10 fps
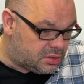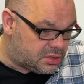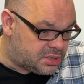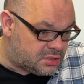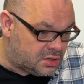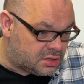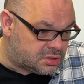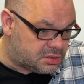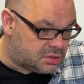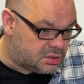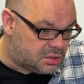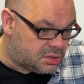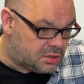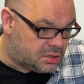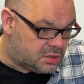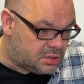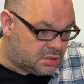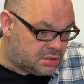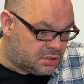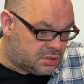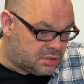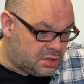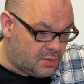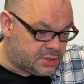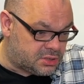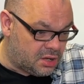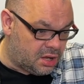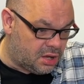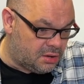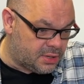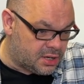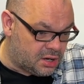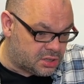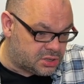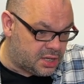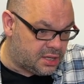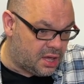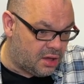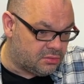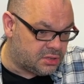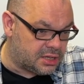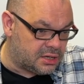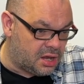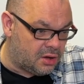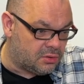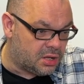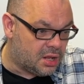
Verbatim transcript: Is it not? No, it's not. Oh my gosh, there you go. Didn't know.